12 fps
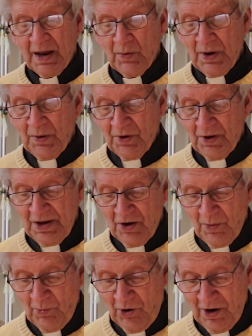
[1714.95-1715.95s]
and we will
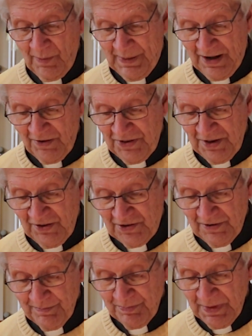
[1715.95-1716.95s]
hear more about
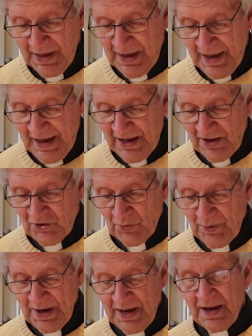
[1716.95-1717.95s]
this
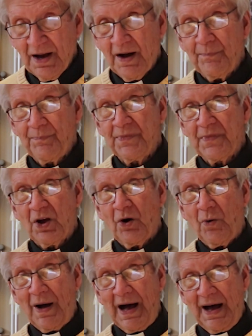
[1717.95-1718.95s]
as we
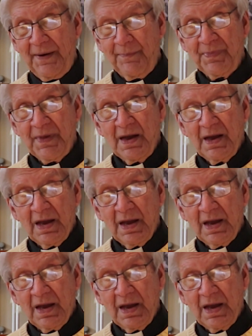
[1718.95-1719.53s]
go on.